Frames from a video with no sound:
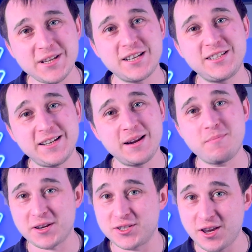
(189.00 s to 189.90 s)
Energy did
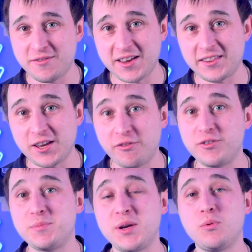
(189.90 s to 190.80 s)
my survey and they
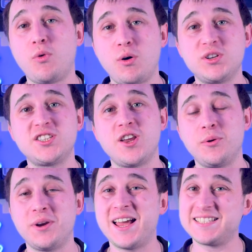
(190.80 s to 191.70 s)
offered me what is
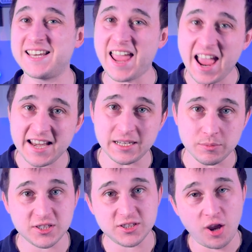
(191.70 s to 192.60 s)
known as an eddi,
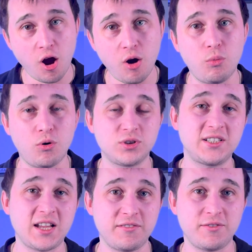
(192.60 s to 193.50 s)
which is a hot water
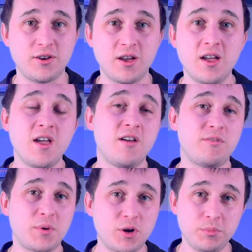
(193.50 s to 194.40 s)
diverter
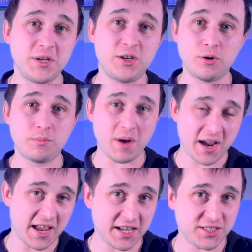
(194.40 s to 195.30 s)
from a company called
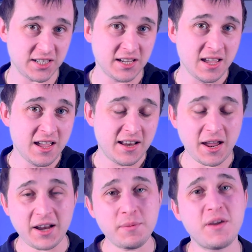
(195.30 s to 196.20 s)
myenergi. Now, I
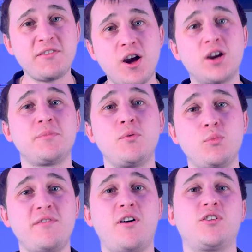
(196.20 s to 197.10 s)
had a bit of an argument
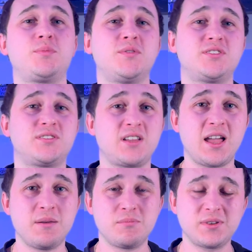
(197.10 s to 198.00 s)
with Octopus,
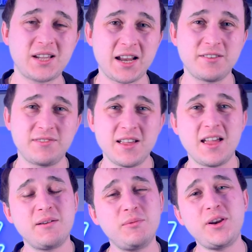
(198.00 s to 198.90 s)
um, kind of,
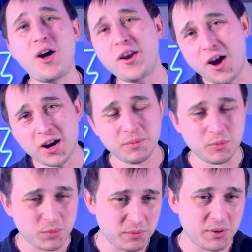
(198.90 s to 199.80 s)
well, not an
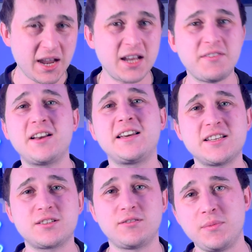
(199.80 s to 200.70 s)
argument, we, we kind of had a
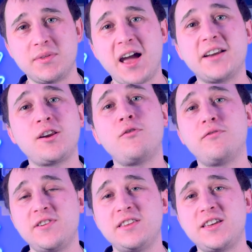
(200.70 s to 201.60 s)
disagreement that I don't
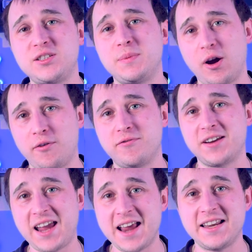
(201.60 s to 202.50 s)
think they should be
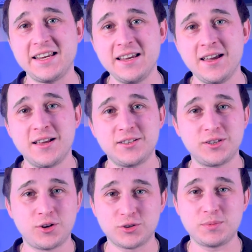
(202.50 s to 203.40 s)
offering eddi to
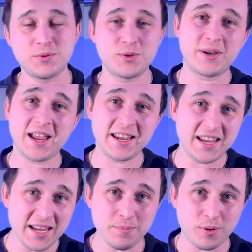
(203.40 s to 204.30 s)
customers who are getting
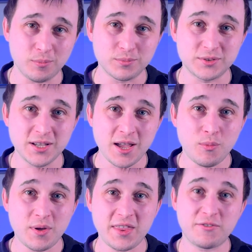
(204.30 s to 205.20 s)
heat pumps
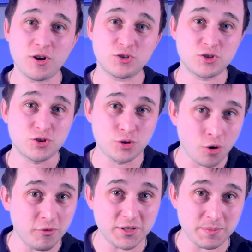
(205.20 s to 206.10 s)
when they've got
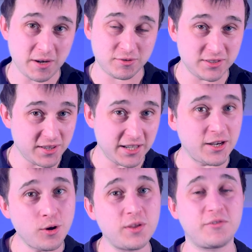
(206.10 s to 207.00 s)
storage batteries and they
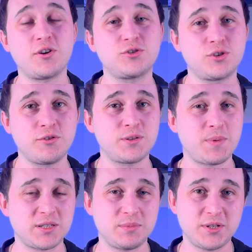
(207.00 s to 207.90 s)
know they've got storage
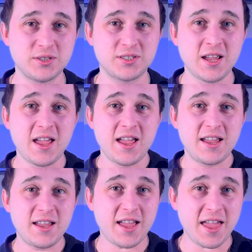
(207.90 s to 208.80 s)
batteries because
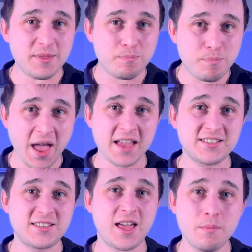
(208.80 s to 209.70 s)
at
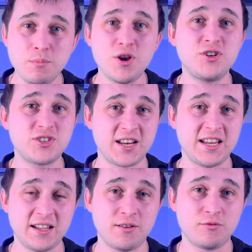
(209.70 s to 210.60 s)
best, that immersion
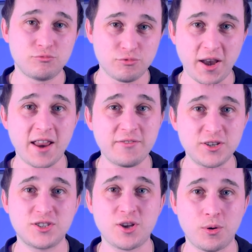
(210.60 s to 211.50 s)
heater run off
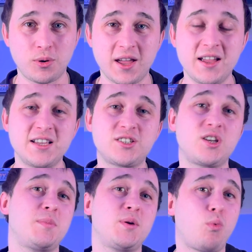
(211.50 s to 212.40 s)
your solar is going
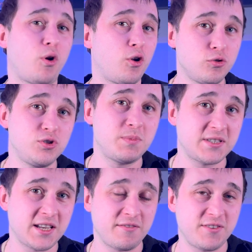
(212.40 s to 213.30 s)
to be
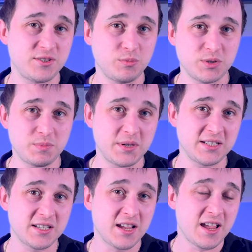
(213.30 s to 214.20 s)
100% efficient, which
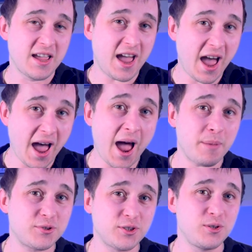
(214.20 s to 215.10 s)
means at
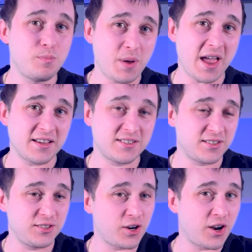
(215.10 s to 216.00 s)
absolute best,
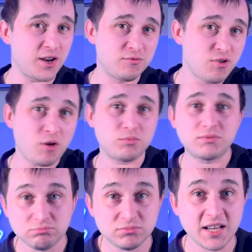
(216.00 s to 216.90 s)
you're going to not
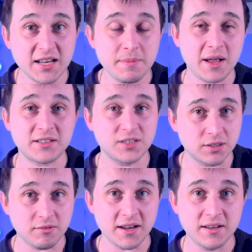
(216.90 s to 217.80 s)
send it back to the
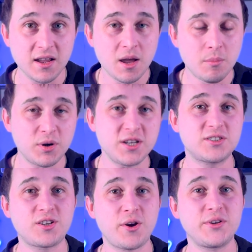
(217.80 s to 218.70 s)
grid, but it's
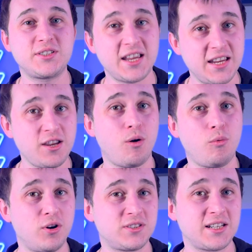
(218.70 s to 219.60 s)
going to heat your hot
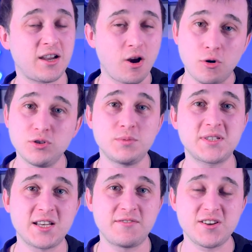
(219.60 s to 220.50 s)
water tank at
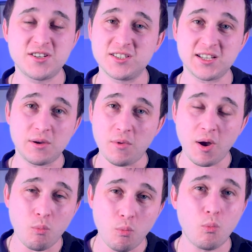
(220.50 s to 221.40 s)
100% efficiency.
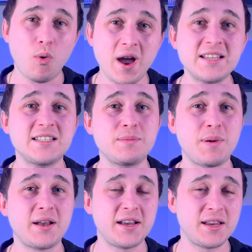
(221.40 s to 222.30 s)
And why is this a
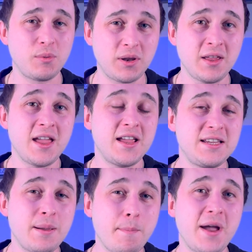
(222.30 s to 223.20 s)
bad idea? Well,
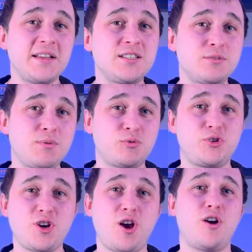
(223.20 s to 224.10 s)
you might as well
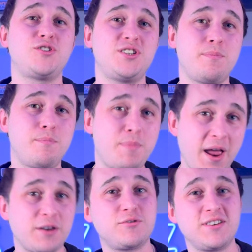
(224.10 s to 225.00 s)
charge your
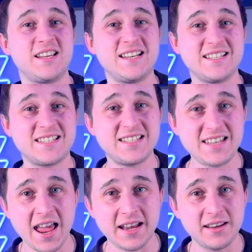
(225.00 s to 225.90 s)
battery
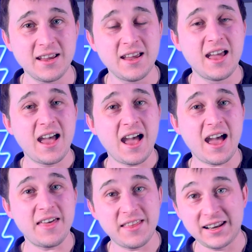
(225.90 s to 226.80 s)
instead,
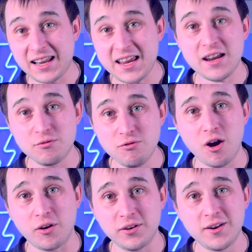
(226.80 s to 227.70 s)
and then later
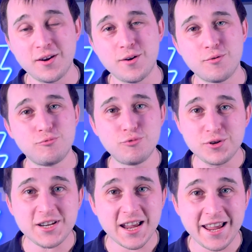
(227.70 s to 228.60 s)
on,
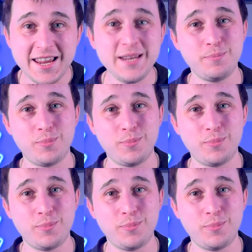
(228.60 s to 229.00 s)
run your heat